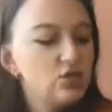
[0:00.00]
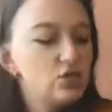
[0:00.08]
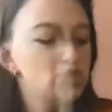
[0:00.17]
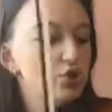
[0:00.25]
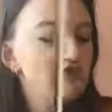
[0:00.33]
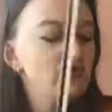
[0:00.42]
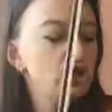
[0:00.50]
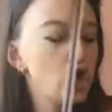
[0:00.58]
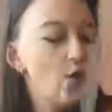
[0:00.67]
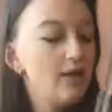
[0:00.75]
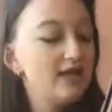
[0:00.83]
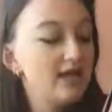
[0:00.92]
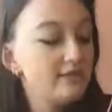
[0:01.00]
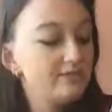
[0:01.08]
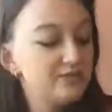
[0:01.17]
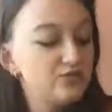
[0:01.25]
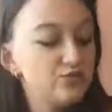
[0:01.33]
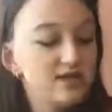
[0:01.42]
So if you're going in
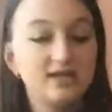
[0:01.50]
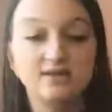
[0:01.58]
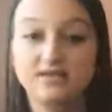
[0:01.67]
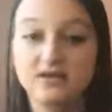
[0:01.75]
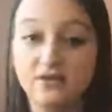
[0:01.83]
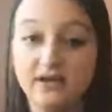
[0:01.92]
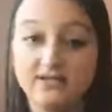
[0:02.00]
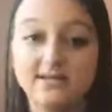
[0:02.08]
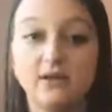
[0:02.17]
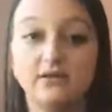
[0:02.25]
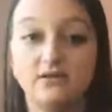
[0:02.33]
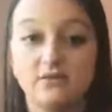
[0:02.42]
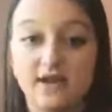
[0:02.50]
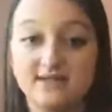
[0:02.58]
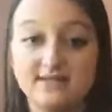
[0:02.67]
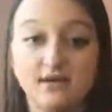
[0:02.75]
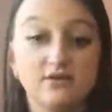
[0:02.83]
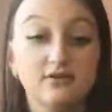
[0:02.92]
between the green zone and the red
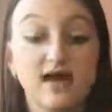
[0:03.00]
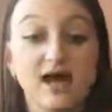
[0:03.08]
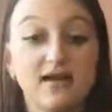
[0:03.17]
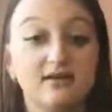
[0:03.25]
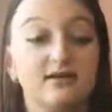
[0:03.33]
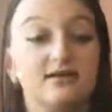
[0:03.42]
zone a lot,